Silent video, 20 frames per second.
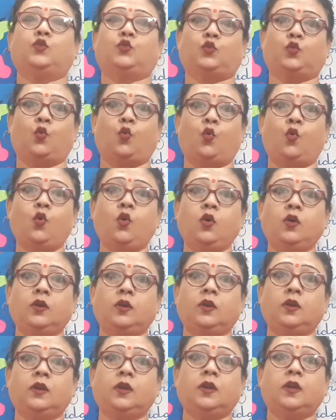So
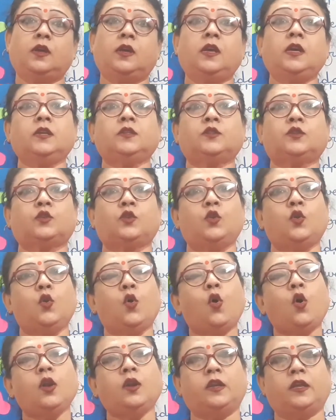he
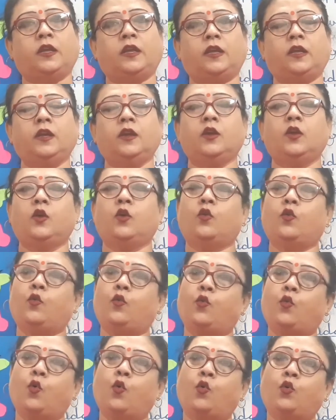slowly
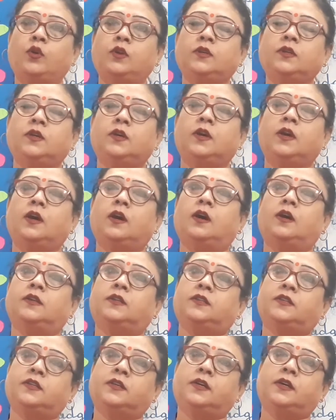rolled a
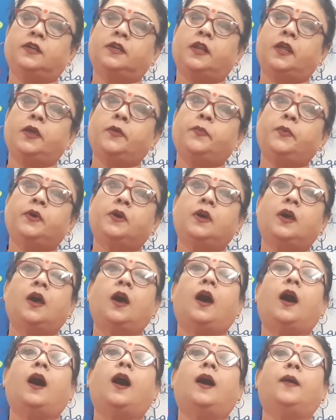turnip
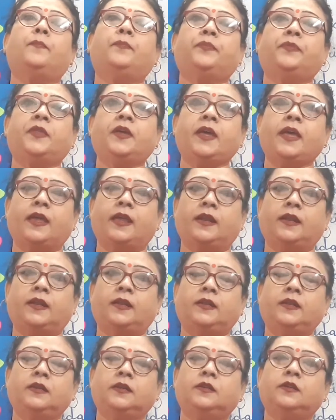up the
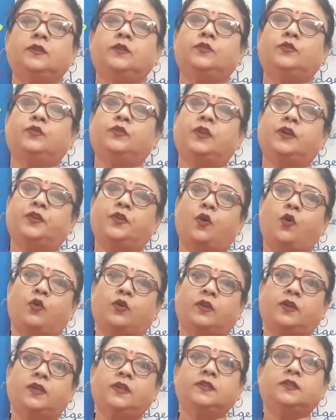hill to the
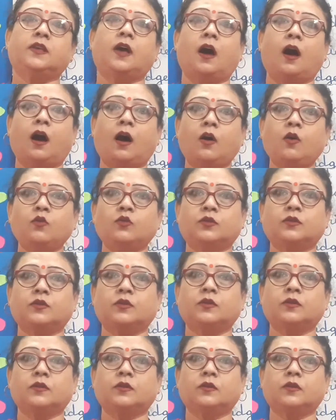donkey's house.
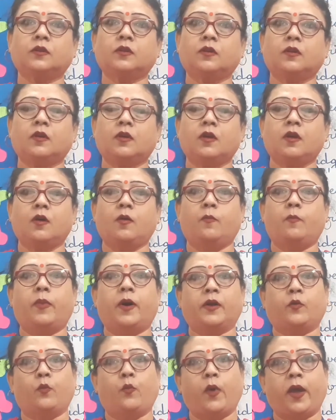
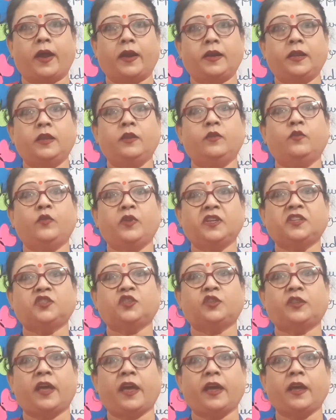But when he
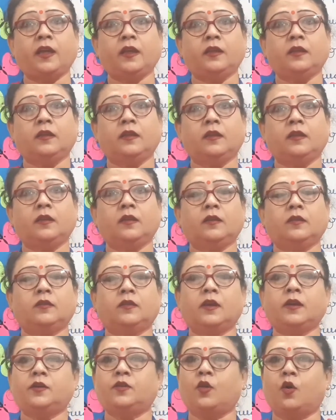reached there,
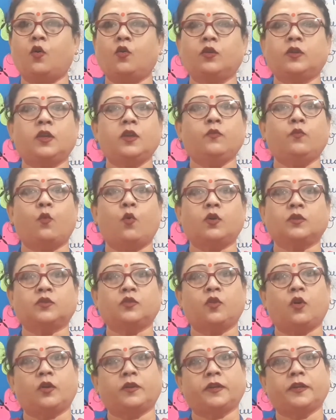the donkey was
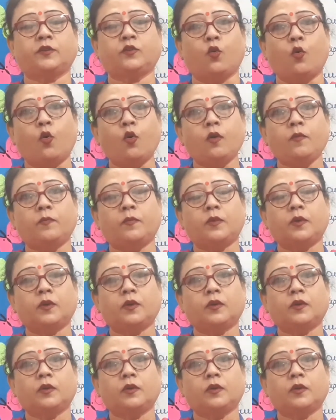not at home.